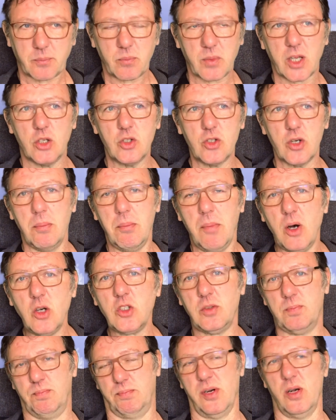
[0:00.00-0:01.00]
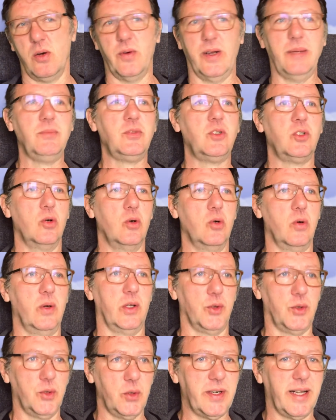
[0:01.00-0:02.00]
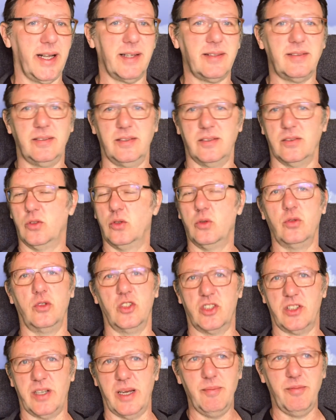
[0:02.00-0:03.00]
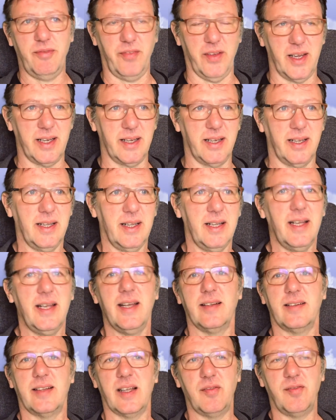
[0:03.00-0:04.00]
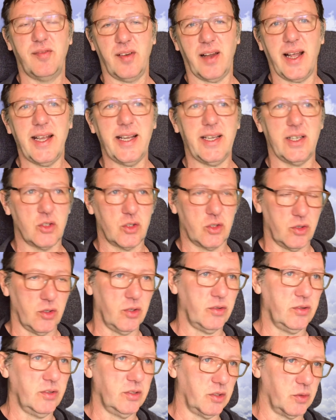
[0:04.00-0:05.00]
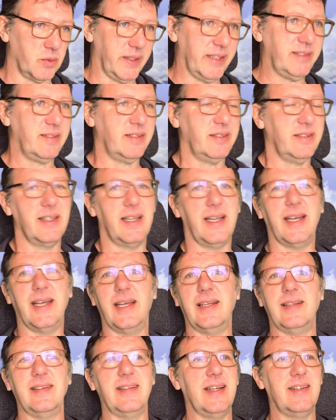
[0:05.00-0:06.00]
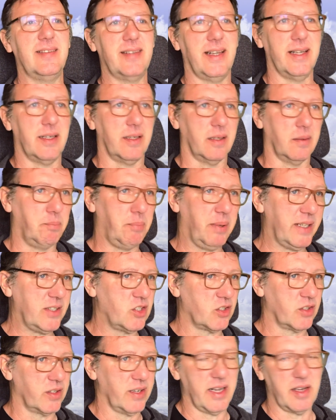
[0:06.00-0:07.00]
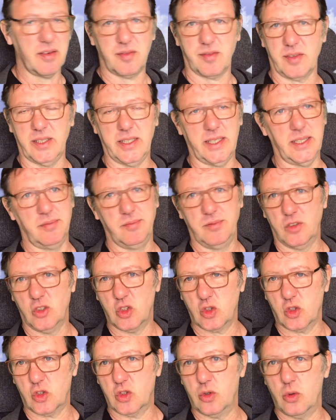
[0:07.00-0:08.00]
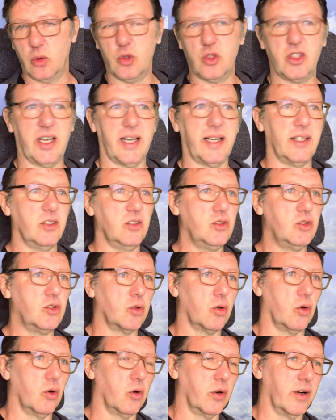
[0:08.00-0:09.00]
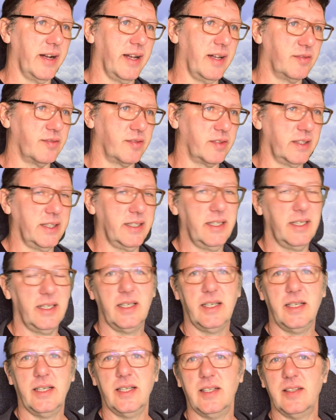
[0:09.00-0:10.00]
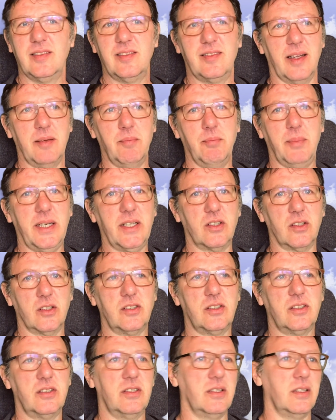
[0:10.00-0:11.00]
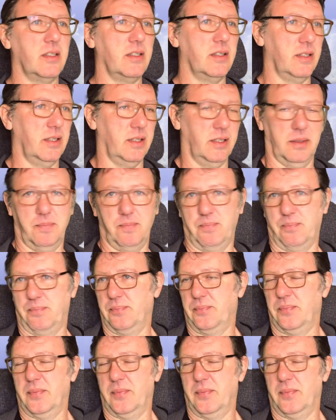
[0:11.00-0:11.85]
So most programs who will do that do the same thing. They fly a certain grid and they take a picture every 2 seconds or every 10 meters, and